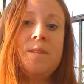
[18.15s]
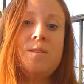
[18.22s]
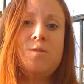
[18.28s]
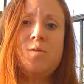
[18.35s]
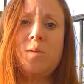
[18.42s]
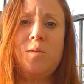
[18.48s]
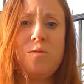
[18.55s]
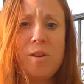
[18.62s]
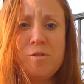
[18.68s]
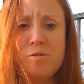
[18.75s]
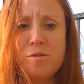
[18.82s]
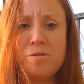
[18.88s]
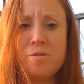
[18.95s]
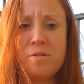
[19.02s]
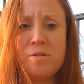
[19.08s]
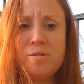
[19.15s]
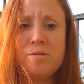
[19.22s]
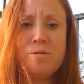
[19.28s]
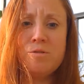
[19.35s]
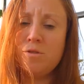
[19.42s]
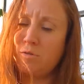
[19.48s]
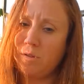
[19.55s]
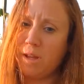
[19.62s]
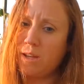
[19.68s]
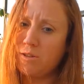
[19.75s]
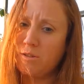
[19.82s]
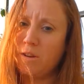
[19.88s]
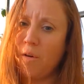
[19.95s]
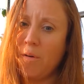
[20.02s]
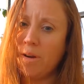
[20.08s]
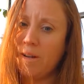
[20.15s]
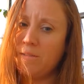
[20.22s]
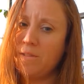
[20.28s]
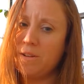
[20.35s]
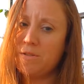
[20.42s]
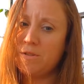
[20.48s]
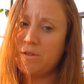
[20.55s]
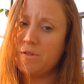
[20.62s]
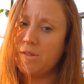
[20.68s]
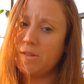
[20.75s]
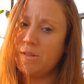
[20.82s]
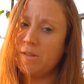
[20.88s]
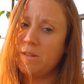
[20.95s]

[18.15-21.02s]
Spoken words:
So, adventures. Do you like to go on adventures?